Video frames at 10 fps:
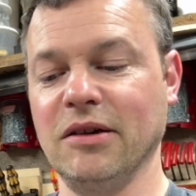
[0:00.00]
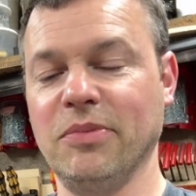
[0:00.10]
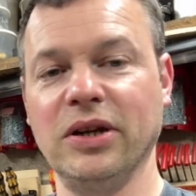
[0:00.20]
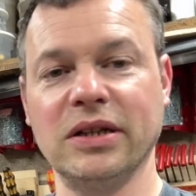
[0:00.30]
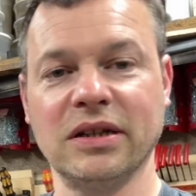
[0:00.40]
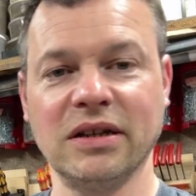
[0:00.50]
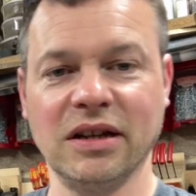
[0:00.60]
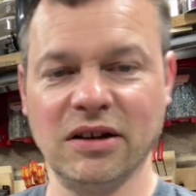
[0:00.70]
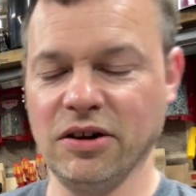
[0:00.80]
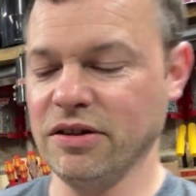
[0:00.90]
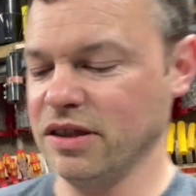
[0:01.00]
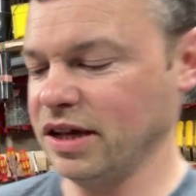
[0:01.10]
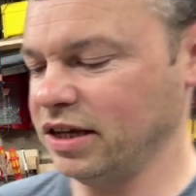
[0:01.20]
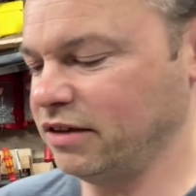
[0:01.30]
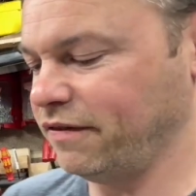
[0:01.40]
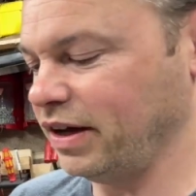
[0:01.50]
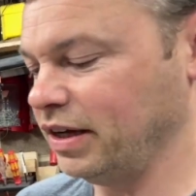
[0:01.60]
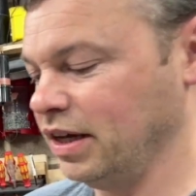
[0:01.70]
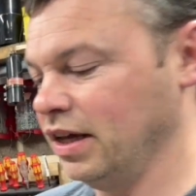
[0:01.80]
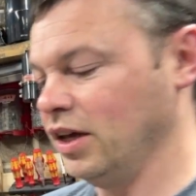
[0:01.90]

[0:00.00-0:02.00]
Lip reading: a bullet. Other than that, it's fine.